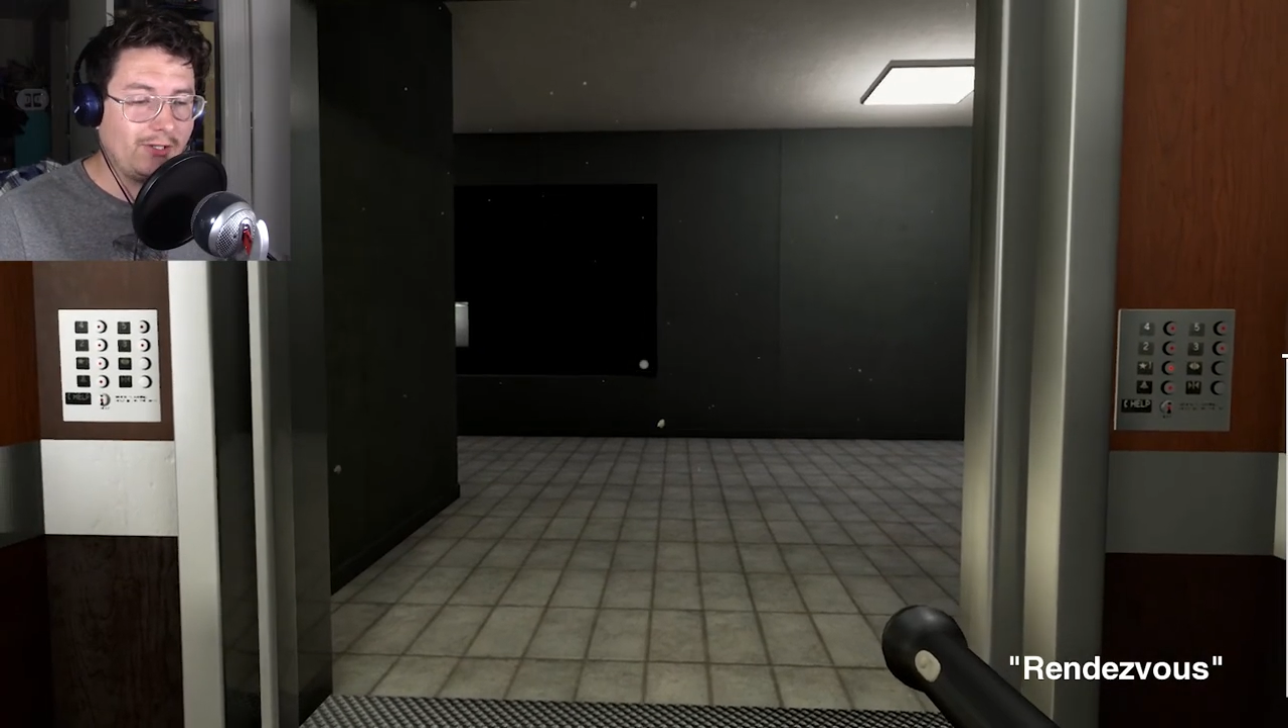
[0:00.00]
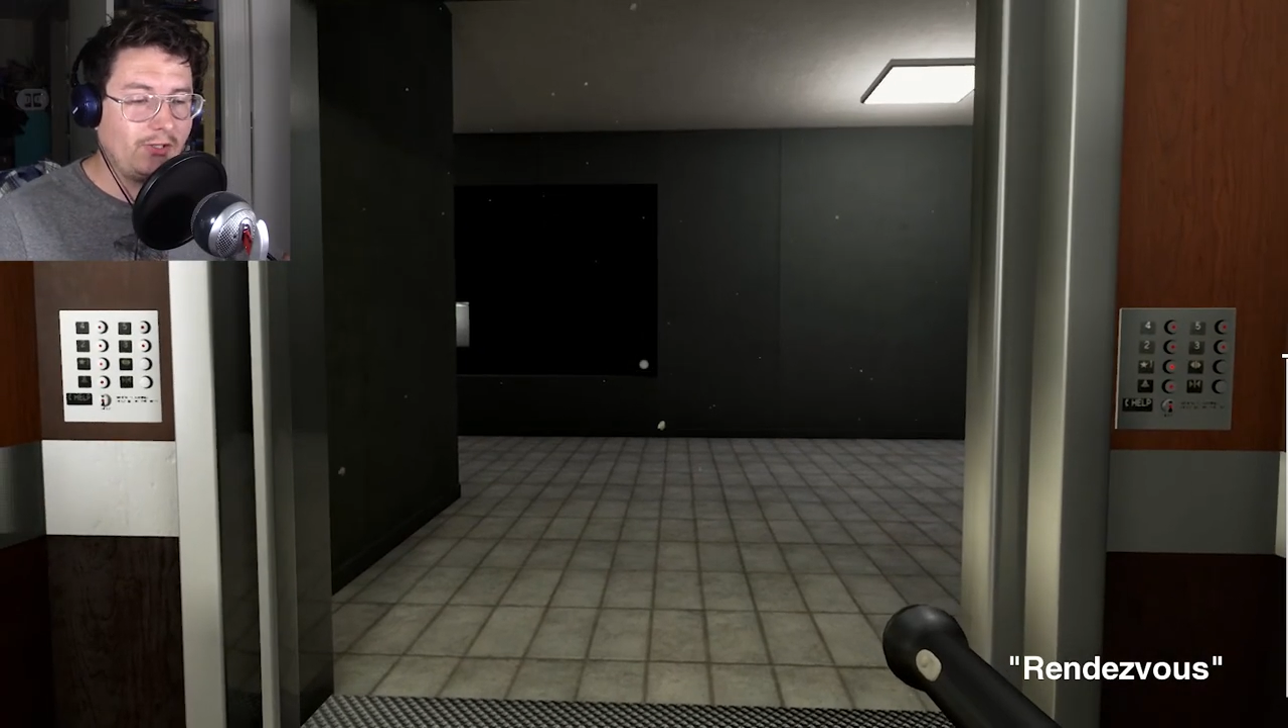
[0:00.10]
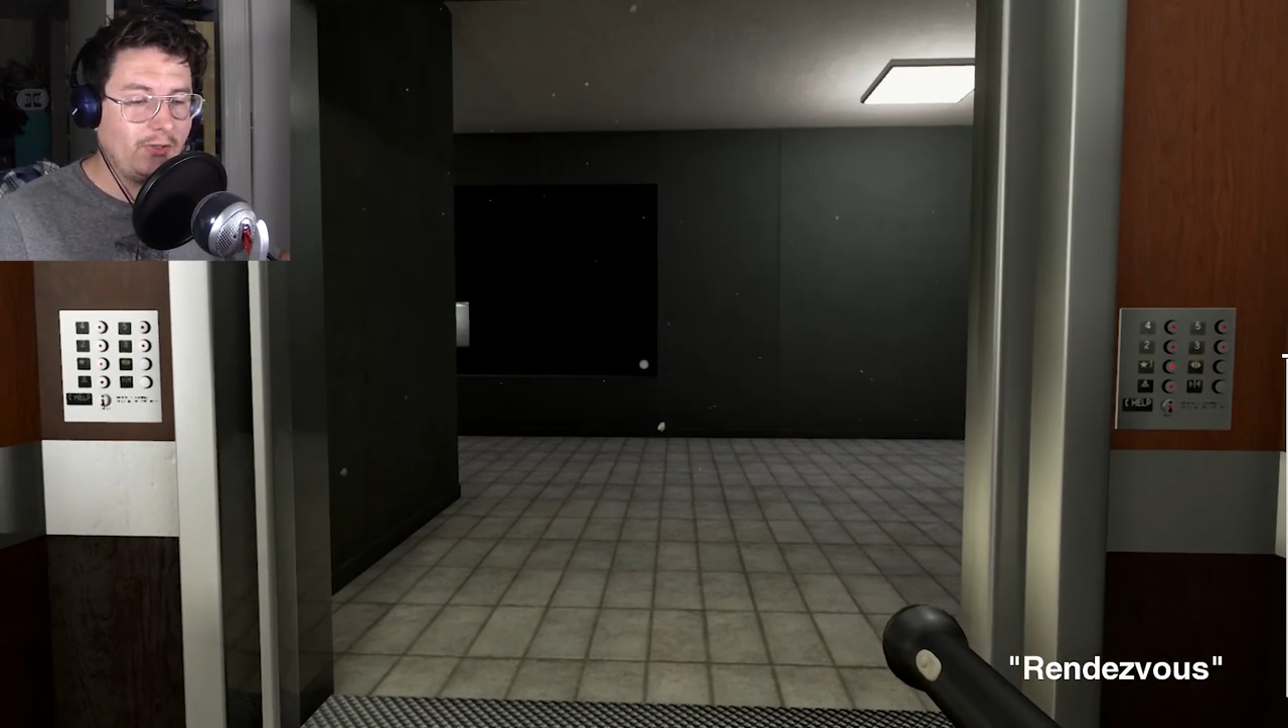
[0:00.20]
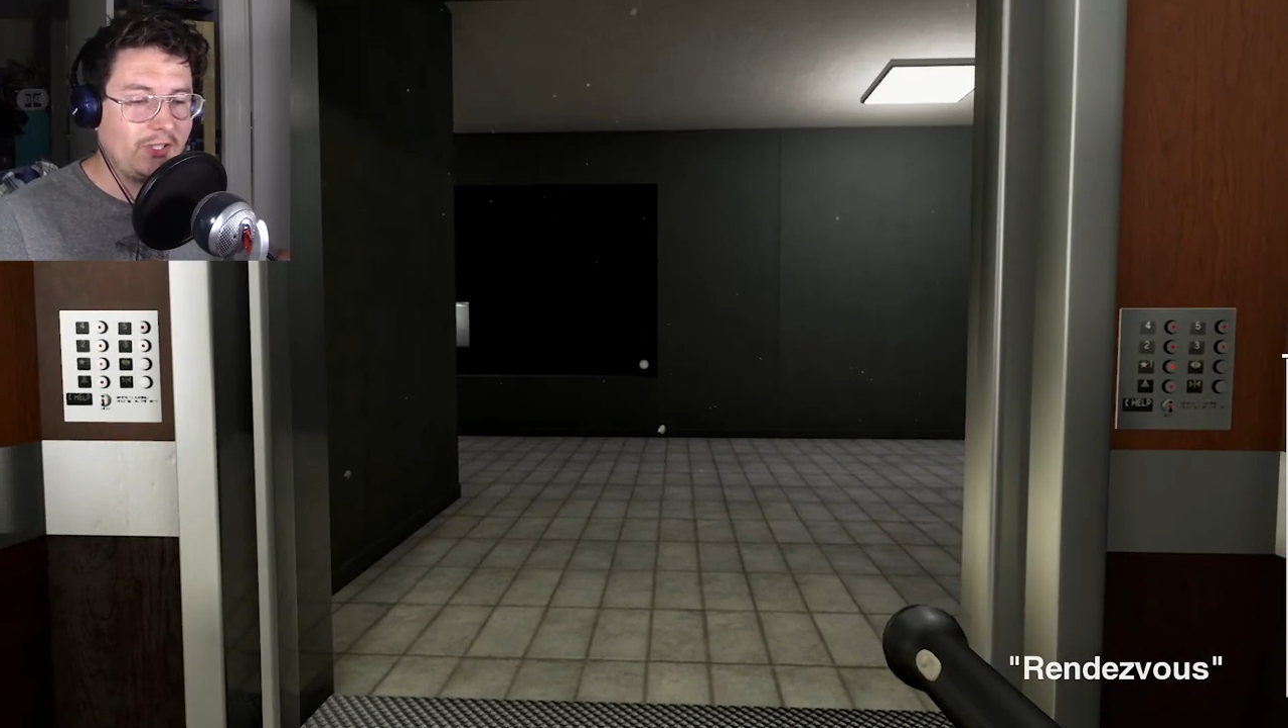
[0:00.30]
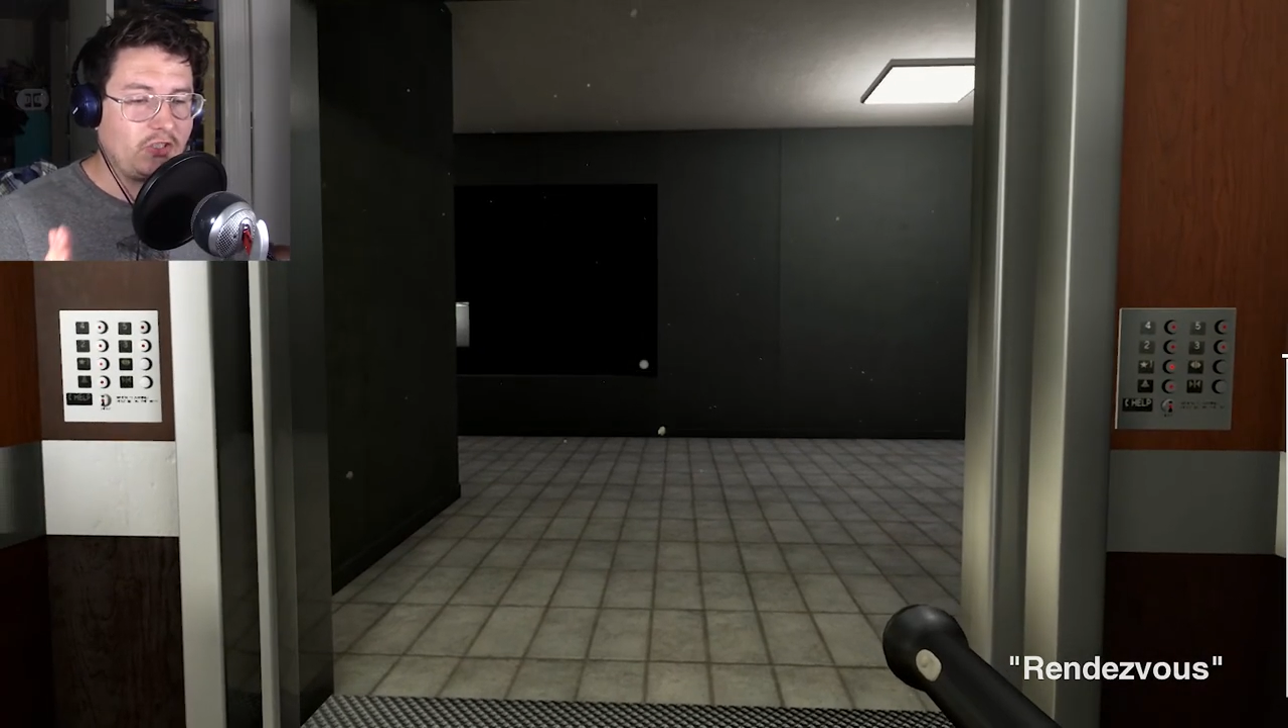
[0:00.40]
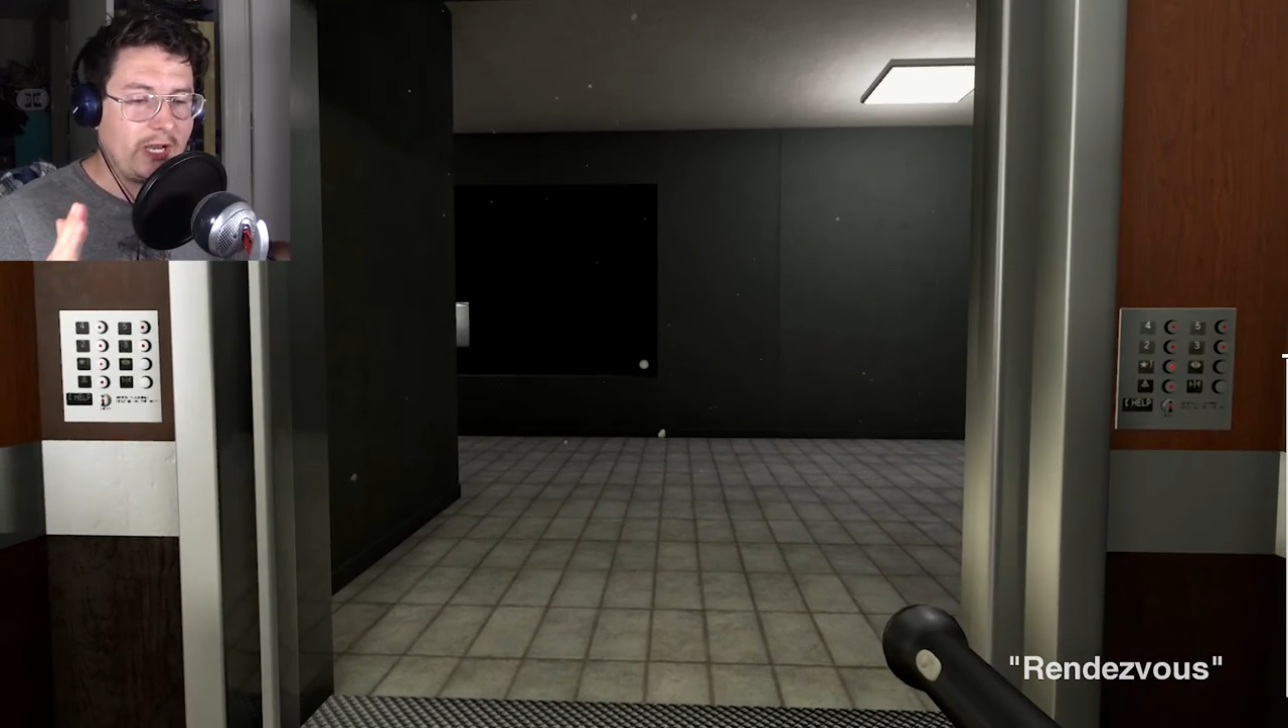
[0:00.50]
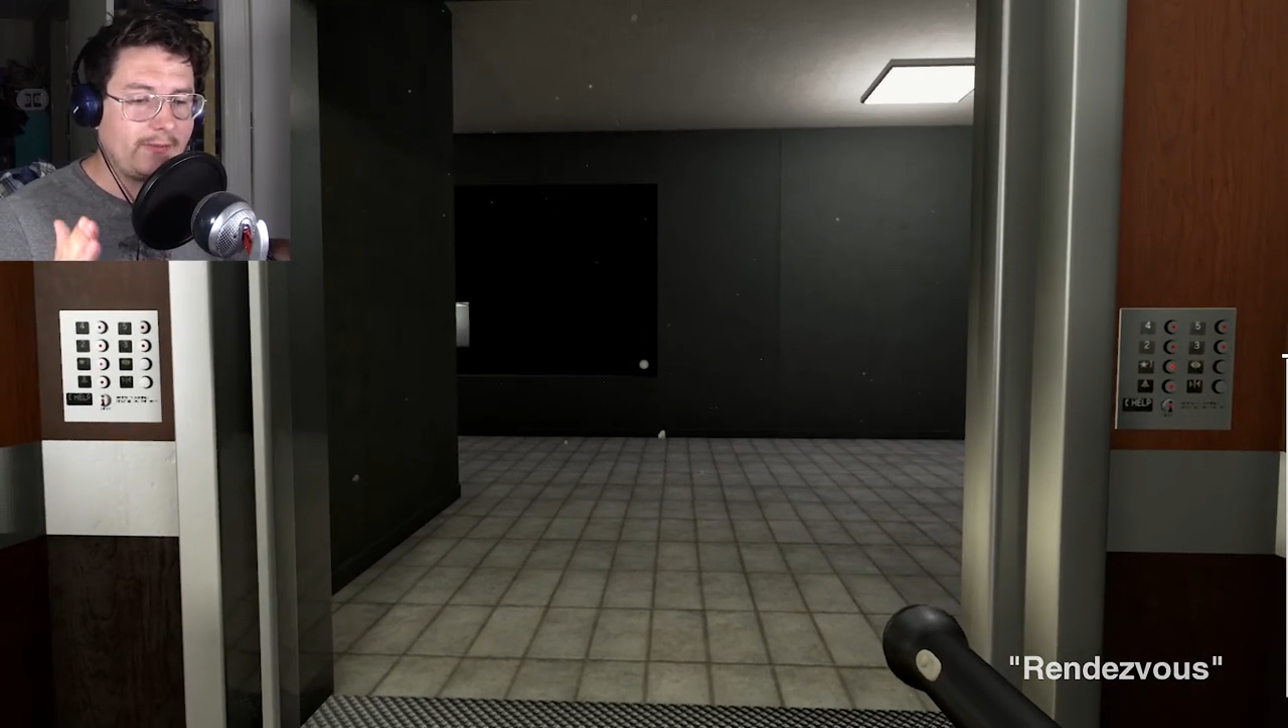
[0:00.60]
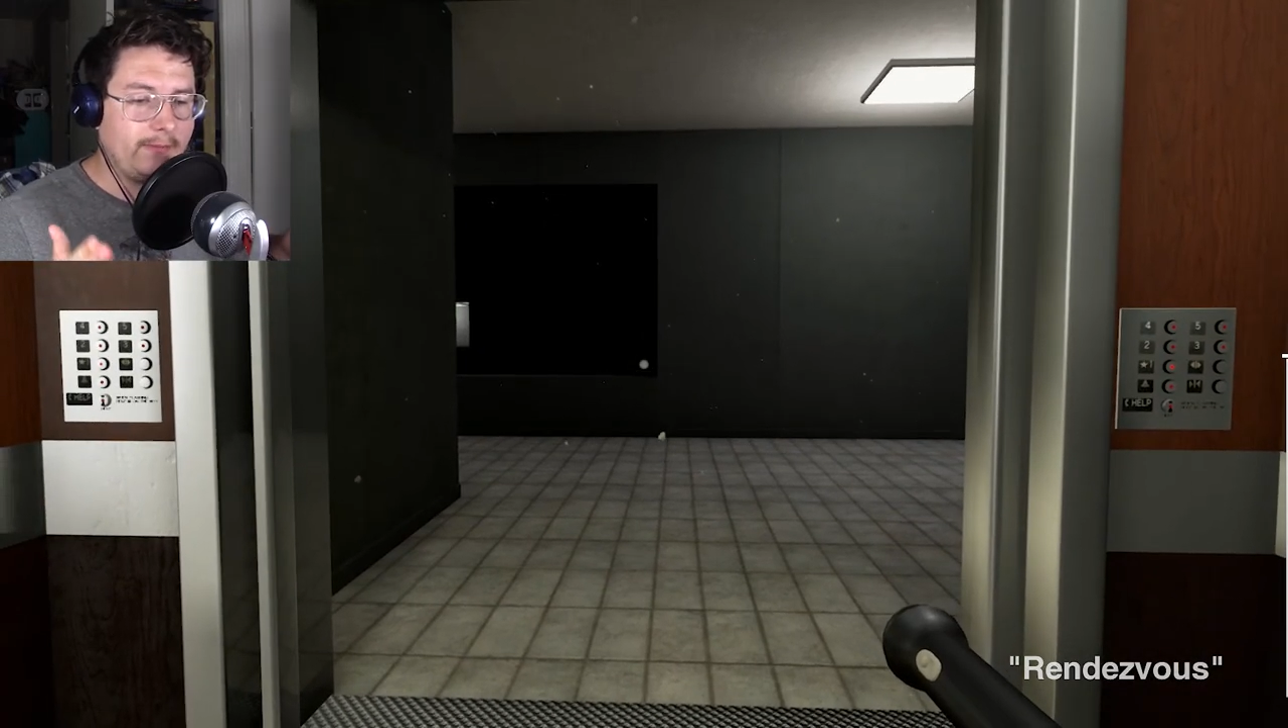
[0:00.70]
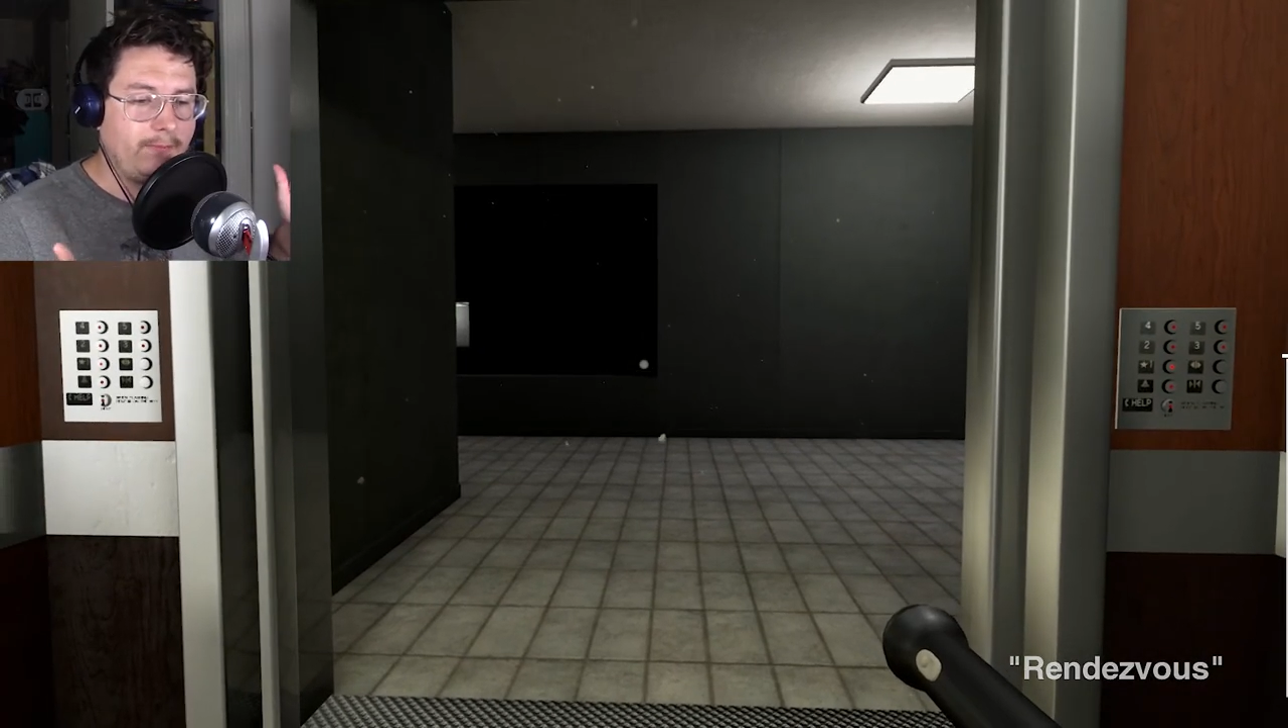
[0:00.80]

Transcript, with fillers: going to do this chapter